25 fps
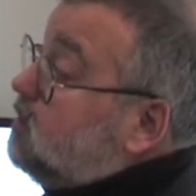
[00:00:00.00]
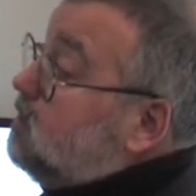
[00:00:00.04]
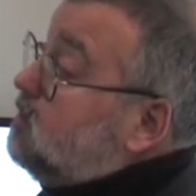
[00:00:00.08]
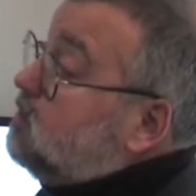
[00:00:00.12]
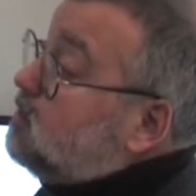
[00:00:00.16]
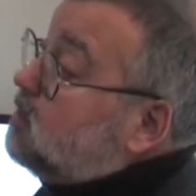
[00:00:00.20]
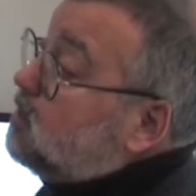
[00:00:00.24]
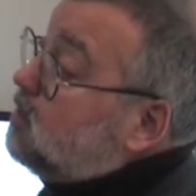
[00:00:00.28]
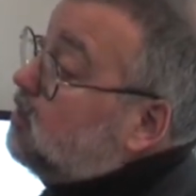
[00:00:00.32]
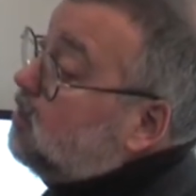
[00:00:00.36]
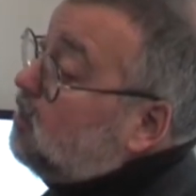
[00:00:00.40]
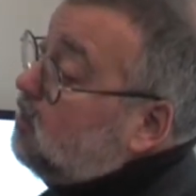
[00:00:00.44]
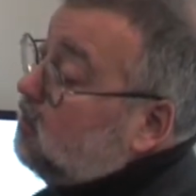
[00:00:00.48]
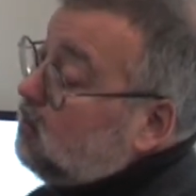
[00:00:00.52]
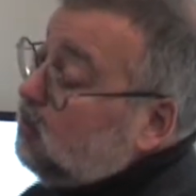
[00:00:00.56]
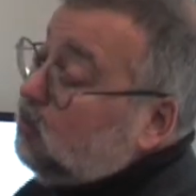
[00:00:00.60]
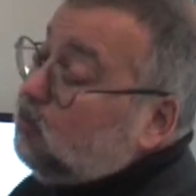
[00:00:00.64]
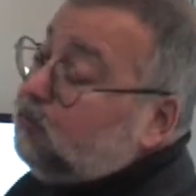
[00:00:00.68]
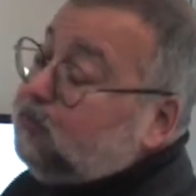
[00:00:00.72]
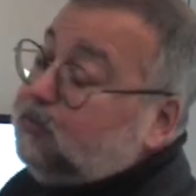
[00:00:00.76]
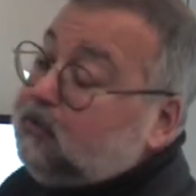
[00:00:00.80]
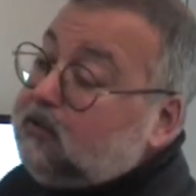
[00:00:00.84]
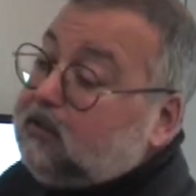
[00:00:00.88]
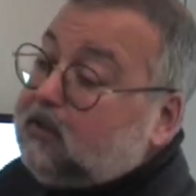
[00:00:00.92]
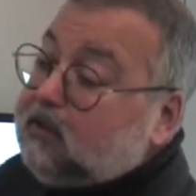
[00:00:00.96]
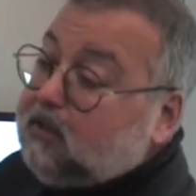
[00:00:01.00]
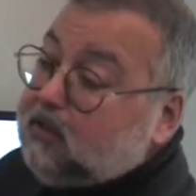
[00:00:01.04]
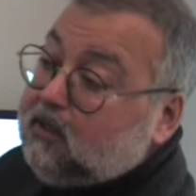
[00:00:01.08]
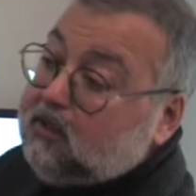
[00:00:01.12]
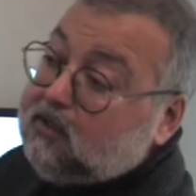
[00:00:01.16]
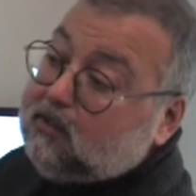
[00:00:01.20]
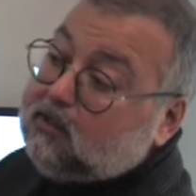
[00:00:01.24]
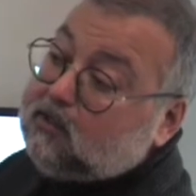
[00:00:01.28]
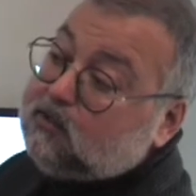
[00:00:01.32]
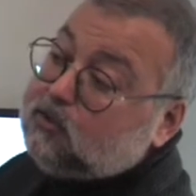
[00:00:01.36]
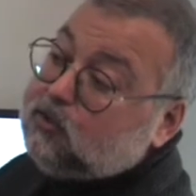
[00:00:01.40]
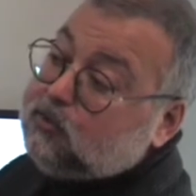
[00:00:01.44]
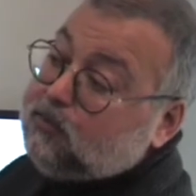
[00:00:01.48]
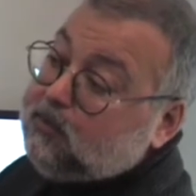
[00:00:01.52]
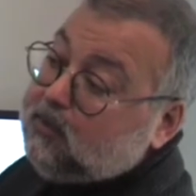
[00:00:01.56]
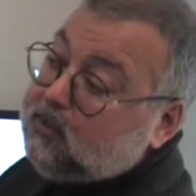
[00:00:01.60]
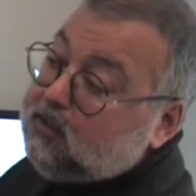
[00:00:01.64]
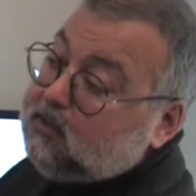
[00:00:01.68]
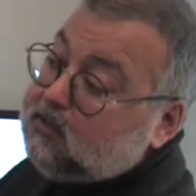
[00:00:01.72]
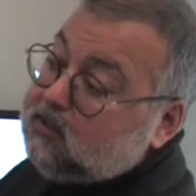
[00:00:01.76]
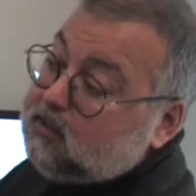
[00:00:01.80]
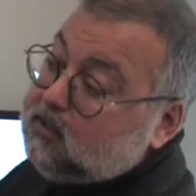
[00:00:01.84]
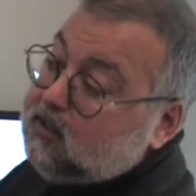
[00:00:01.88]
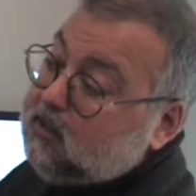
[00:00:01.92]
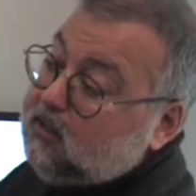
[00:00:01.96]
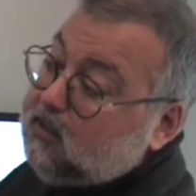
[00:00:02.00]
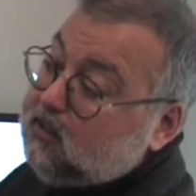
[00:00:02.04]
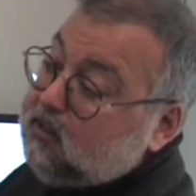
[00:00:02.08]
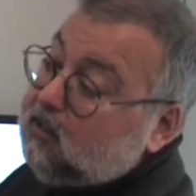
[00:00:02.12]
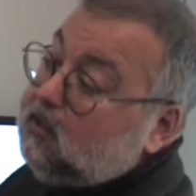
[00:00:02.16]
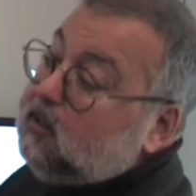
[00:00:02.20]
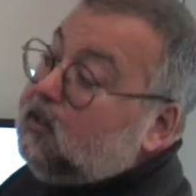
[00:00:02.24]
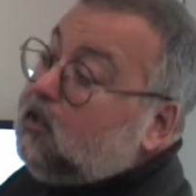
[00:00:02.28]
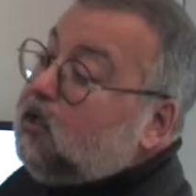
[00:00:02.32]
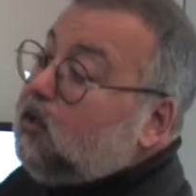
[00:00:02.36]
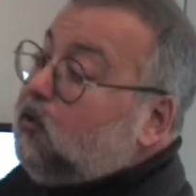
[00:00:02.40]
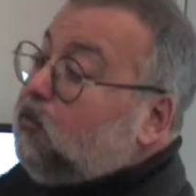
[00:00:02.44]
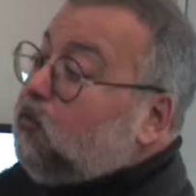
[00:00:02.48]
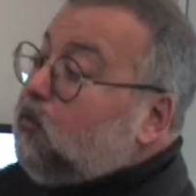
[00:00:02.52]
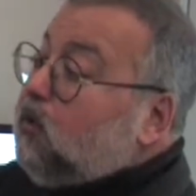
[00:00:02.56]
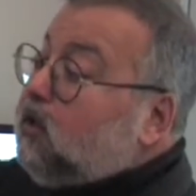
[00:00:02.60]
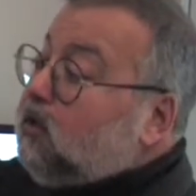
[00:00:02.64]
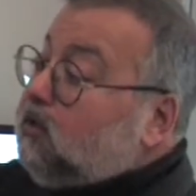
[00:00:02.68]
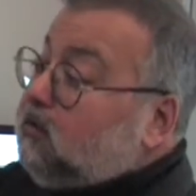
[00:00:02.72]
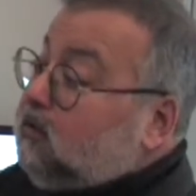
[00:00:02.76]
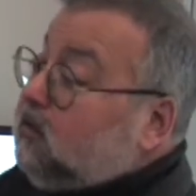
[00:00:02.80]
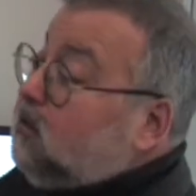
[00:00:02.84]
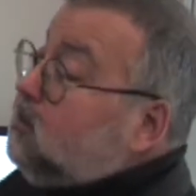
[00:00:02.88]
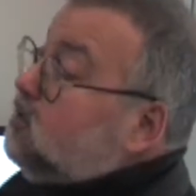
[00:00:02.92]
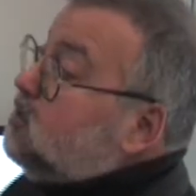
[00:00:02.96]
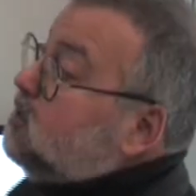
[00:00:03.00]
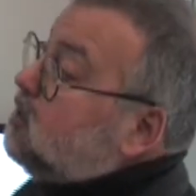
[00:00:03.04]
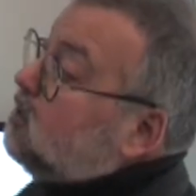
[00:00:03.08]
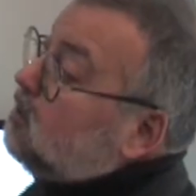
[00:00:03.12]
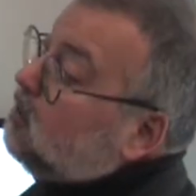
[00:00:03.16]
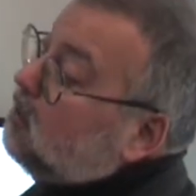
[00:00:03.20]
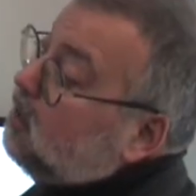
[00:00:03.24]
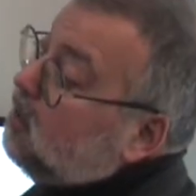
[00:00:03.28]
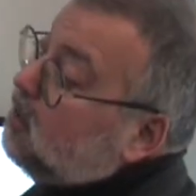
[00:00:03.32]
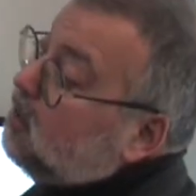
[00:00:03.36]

this kind of integrated supply chain where there's a